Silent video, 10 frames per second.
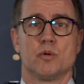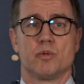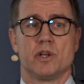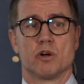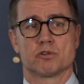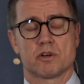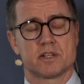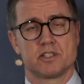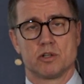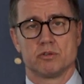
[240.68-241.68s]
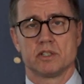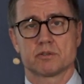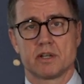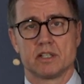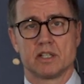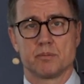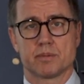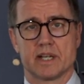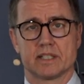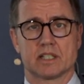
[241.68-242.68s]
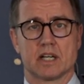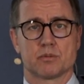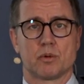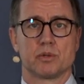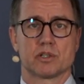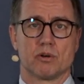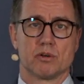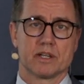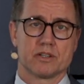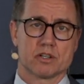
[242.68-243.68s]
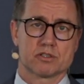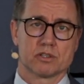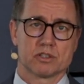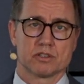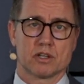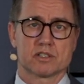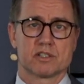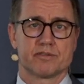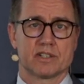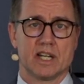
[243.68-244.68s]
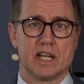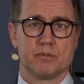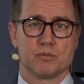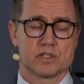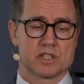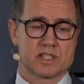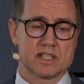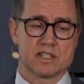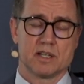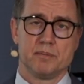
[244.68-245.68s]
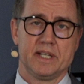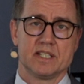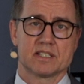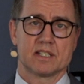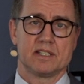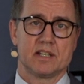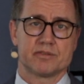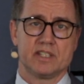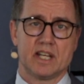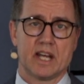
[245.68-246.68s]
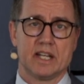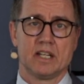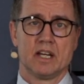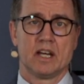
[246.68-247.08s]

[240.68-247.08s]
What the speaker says: we also, as the only cranial implant, got what we call an osteoconductive claim, which essentially means that the FDA